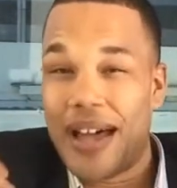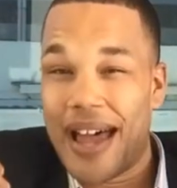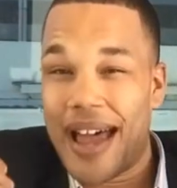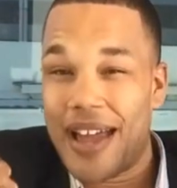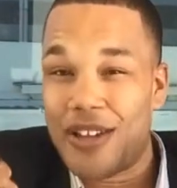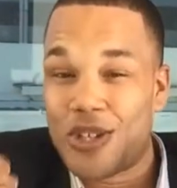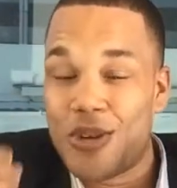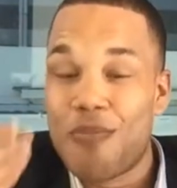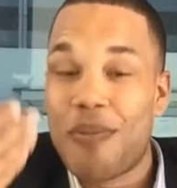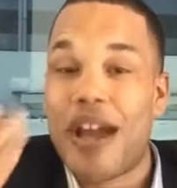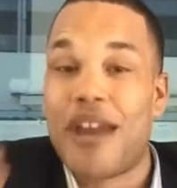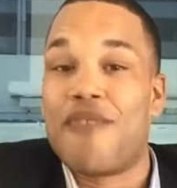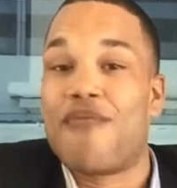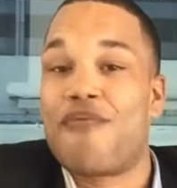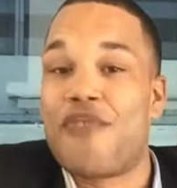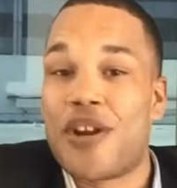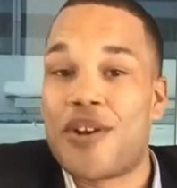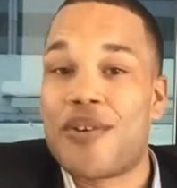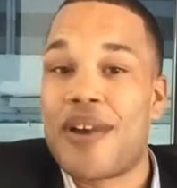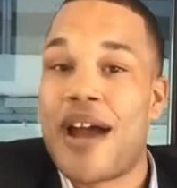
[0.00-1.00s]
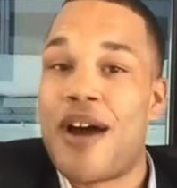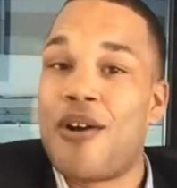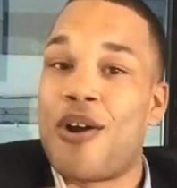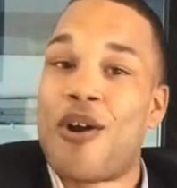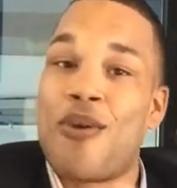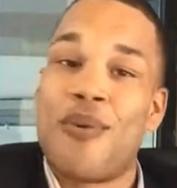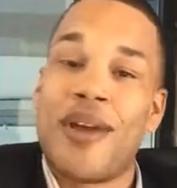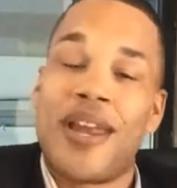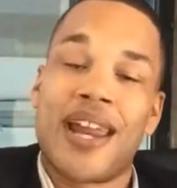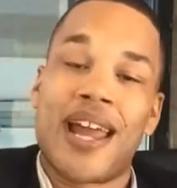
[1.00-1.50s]
As you might have figured out
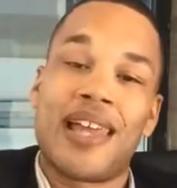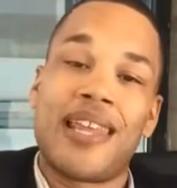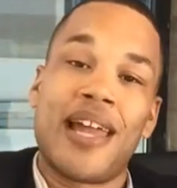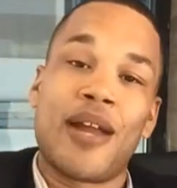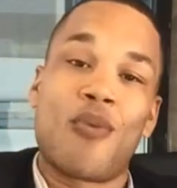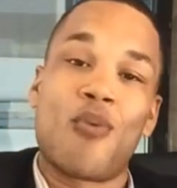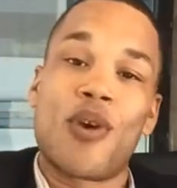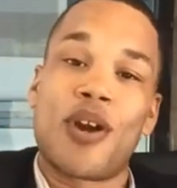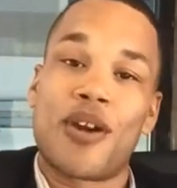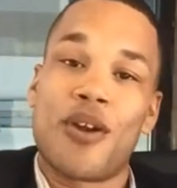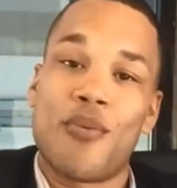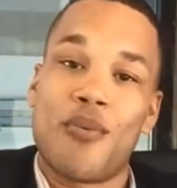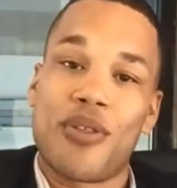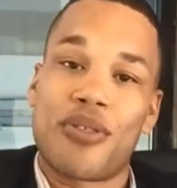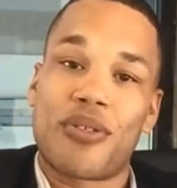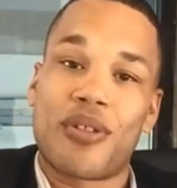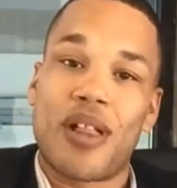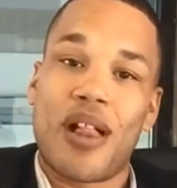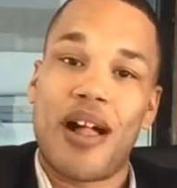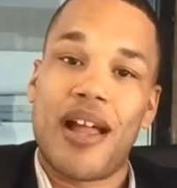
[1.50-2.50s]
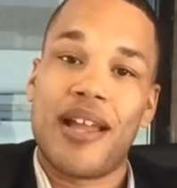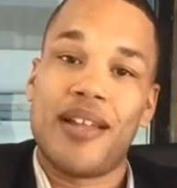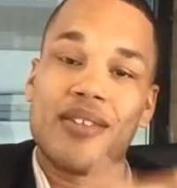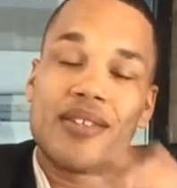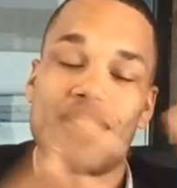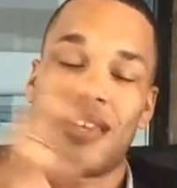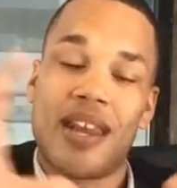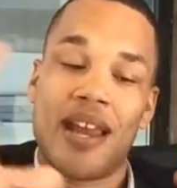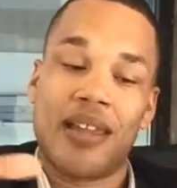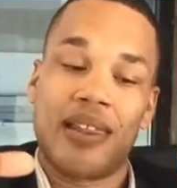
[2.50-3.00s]
already, I like working with
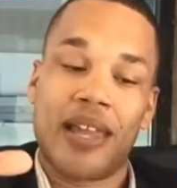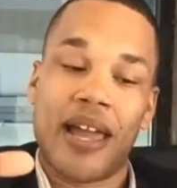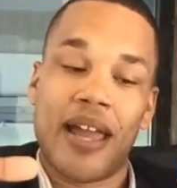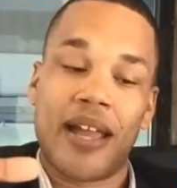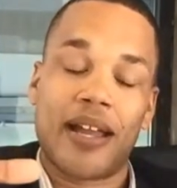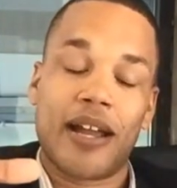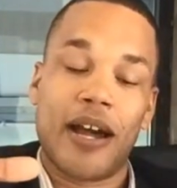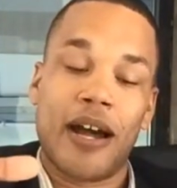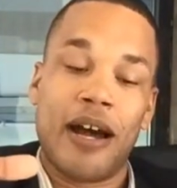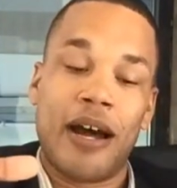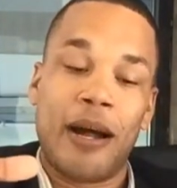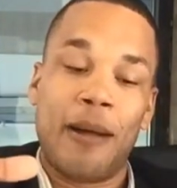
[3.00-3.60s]
clients, and I like